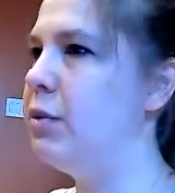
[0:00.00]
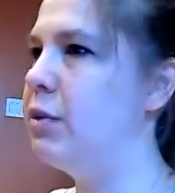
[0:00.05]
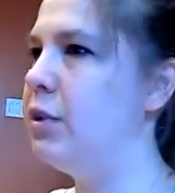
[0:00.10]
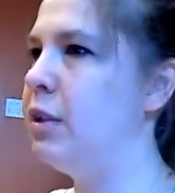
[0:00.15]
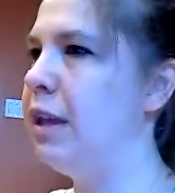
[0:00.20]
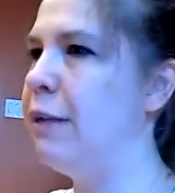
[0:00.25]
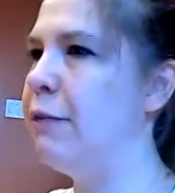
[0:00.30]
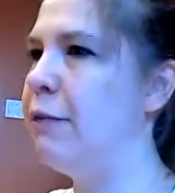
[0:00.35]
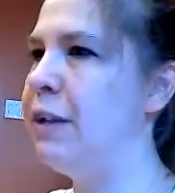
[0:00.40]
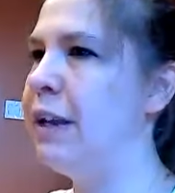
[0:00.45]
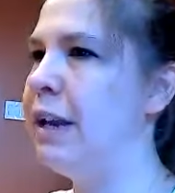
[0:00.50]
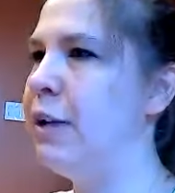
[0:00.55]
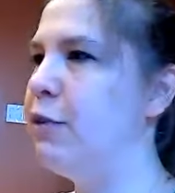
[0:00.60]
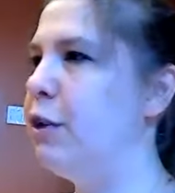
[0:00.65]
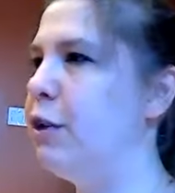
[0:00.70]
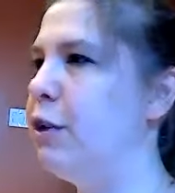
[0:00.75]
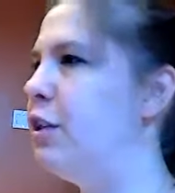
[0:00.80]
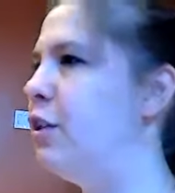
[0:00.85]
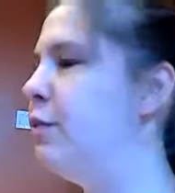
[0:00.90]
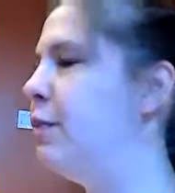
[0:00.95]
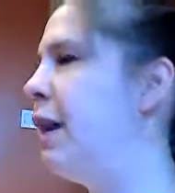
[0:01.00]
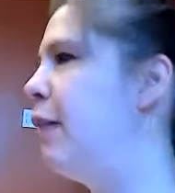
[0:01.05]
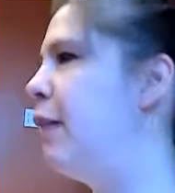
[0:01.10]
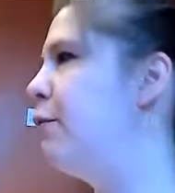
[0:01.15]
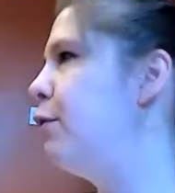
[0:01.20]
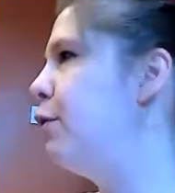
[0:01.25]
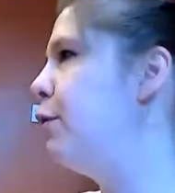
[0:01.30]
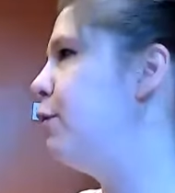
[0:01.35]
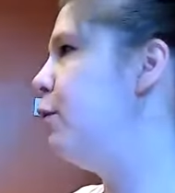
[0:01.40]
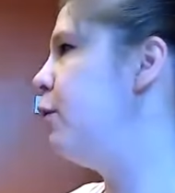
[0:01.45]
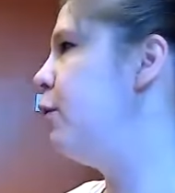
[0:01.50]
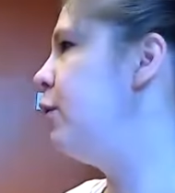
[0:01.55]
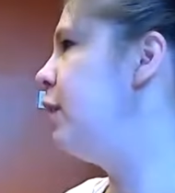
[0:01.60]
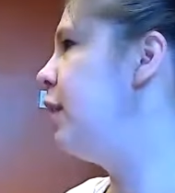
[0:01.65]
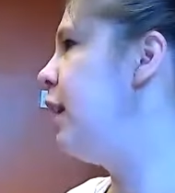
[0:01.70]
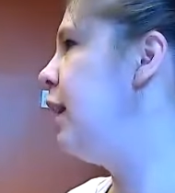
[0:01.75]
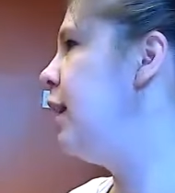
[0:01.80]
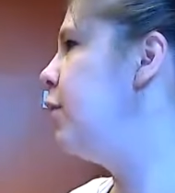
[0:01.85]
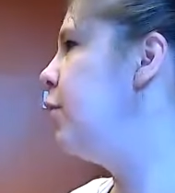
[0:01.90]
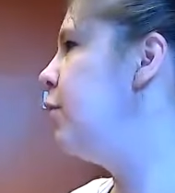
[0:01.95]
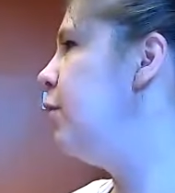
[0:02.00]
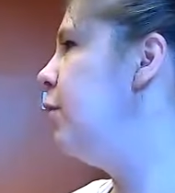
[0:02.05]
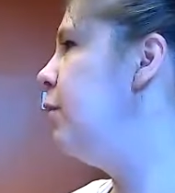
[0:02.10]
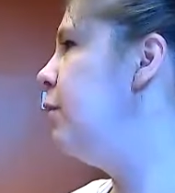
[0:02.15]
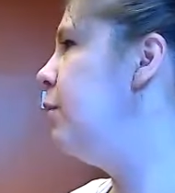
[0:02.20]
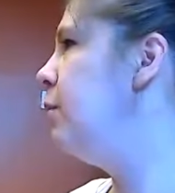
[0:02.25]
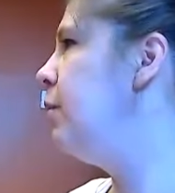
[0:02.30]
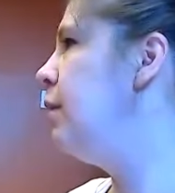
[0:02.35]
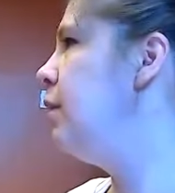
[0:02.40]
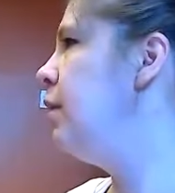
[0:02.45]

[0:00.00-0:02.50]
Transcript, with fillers: The left hand reaches back for the foot or the ankle.